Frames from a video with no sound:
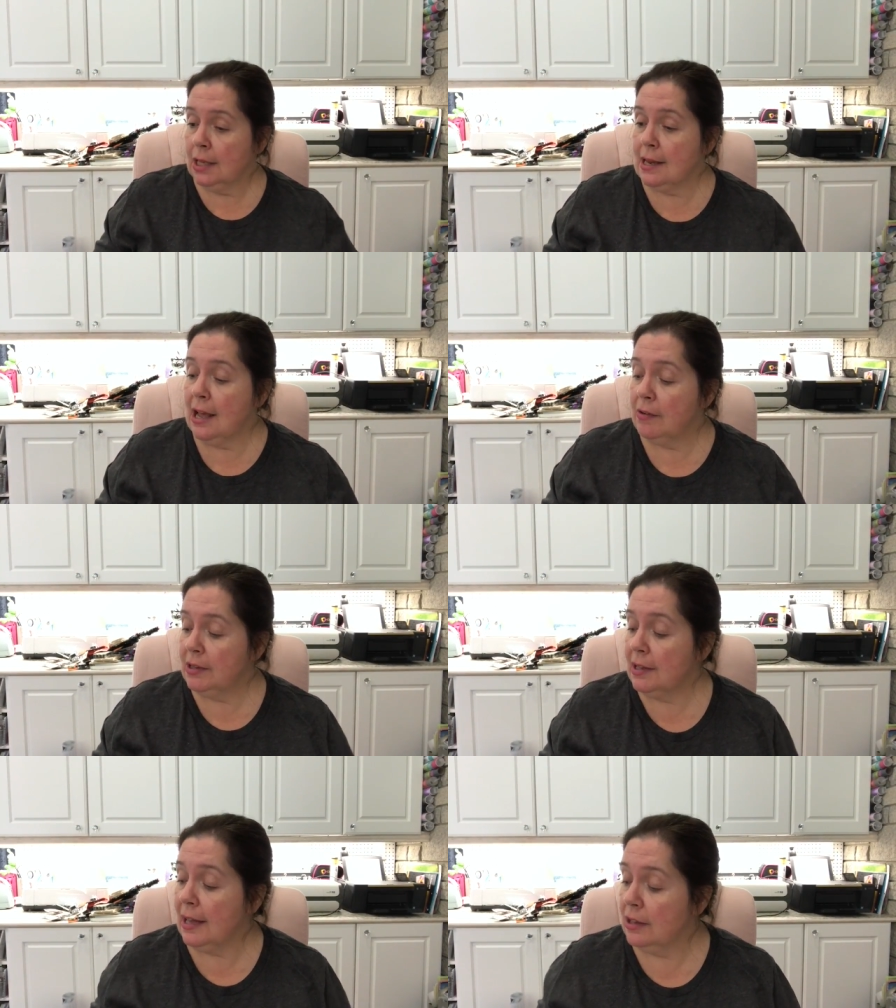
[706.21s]
Now
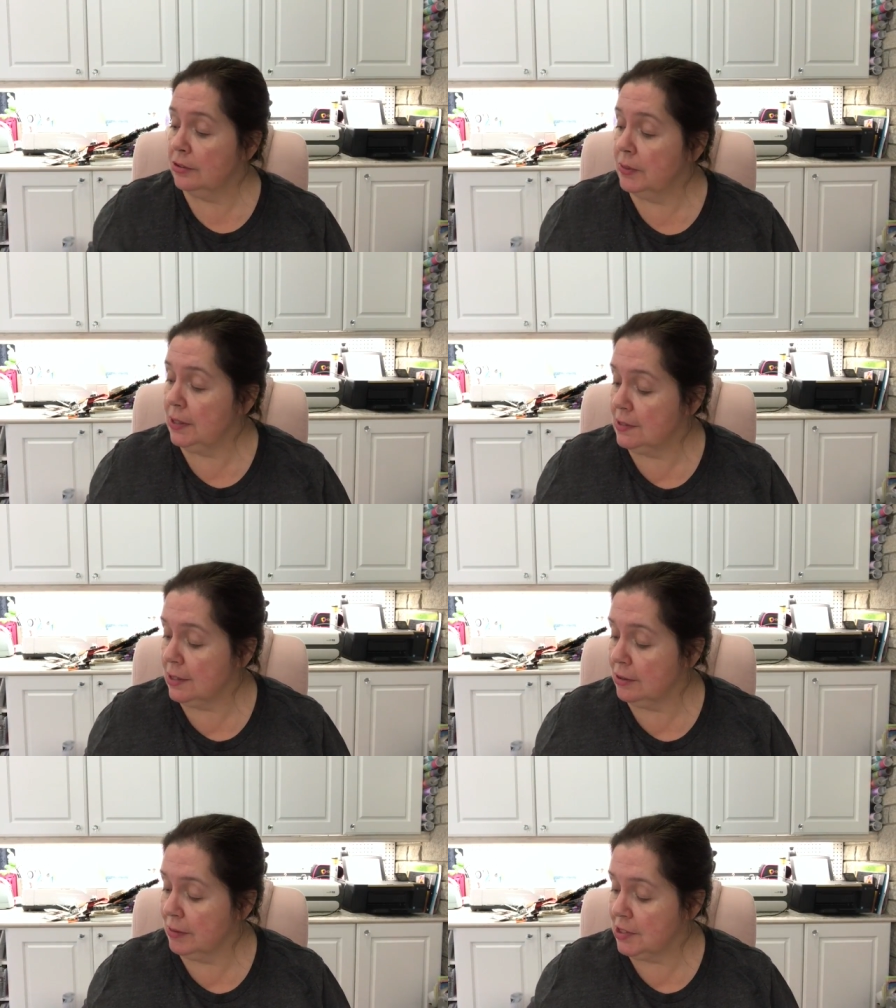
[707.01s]
in the Halloween
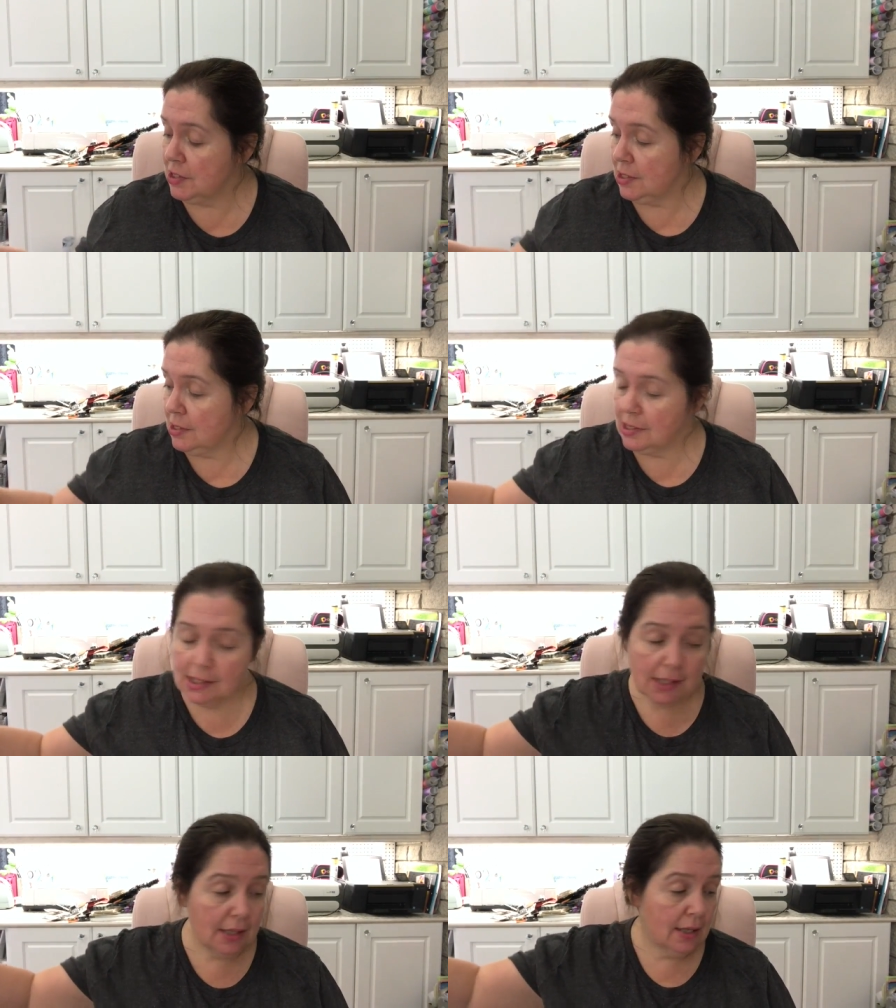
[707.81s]

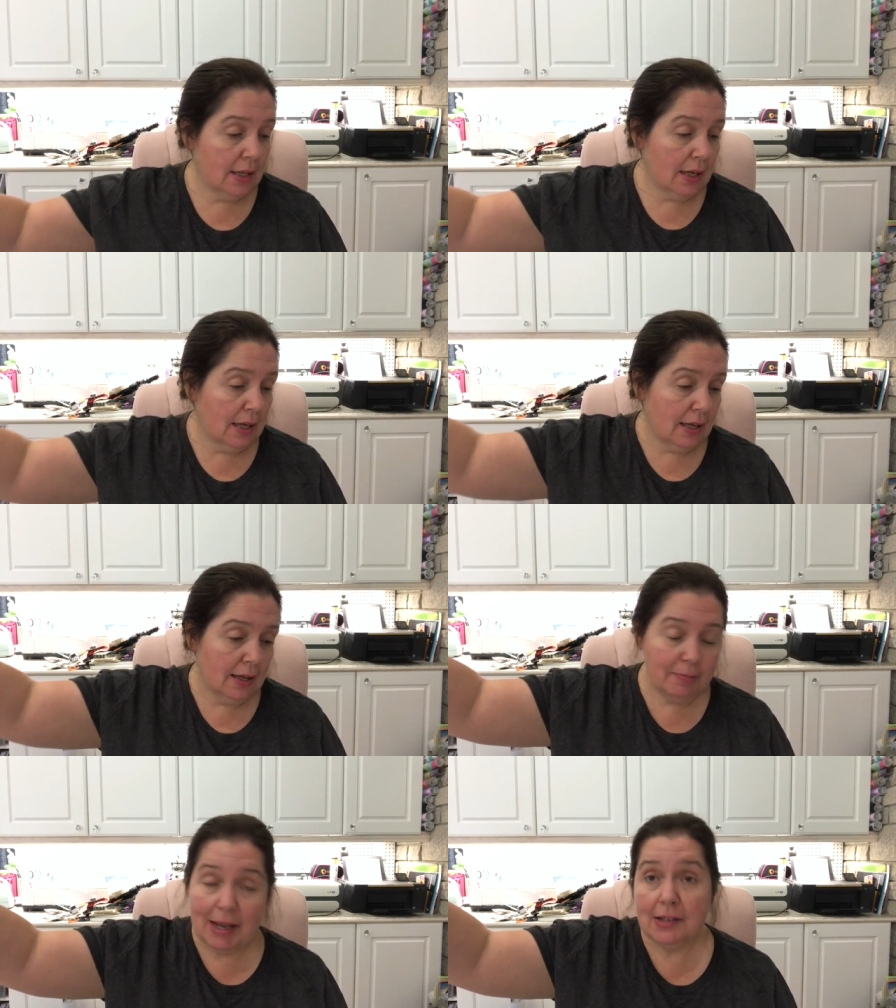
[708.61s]
decorations,
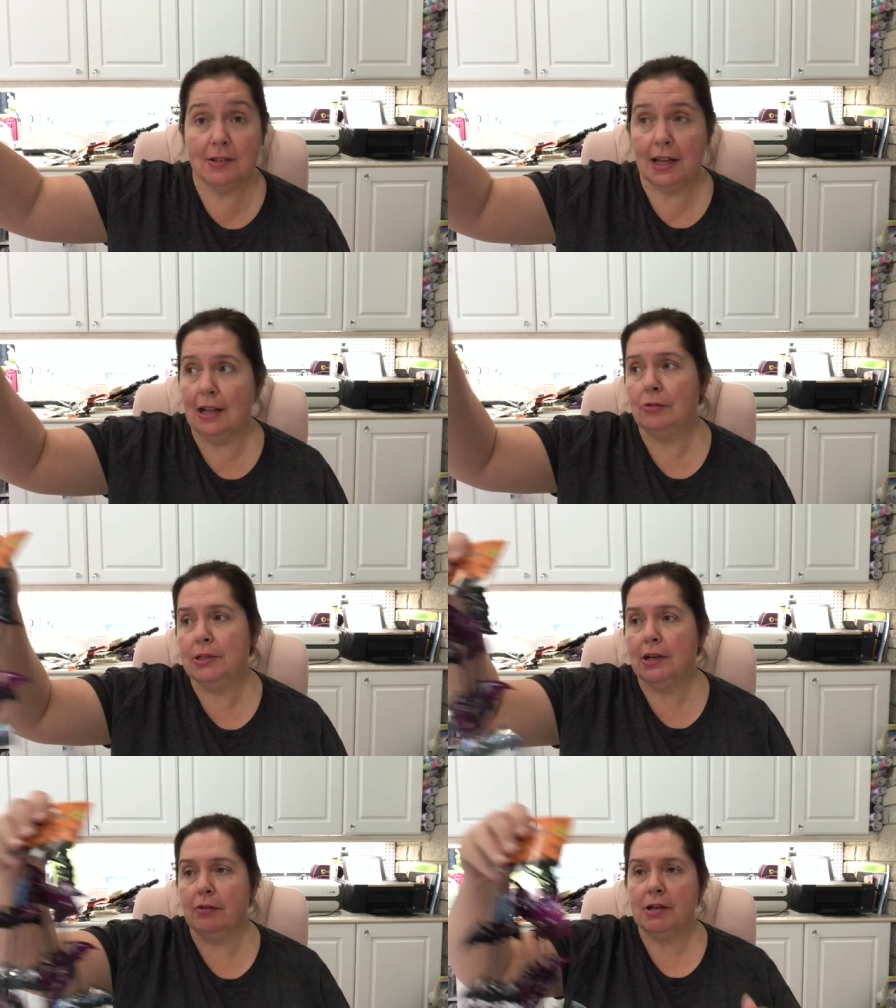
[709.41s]
back to the
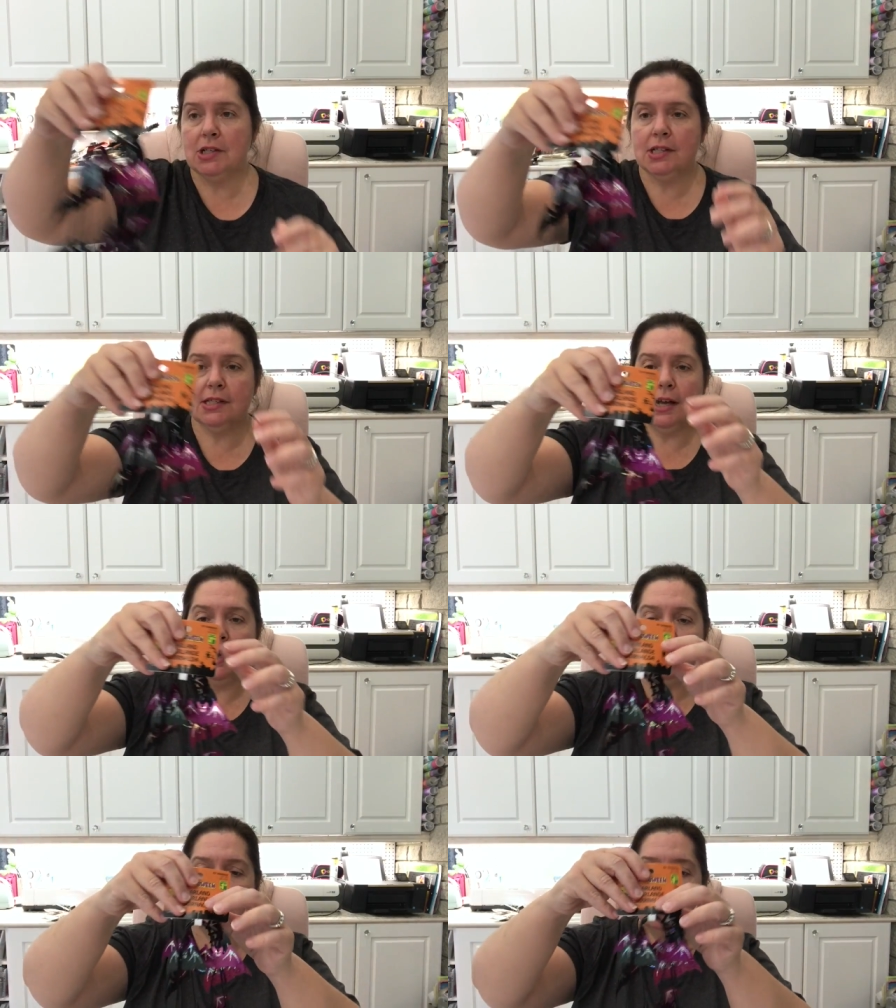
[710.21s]
Halloween decorations, I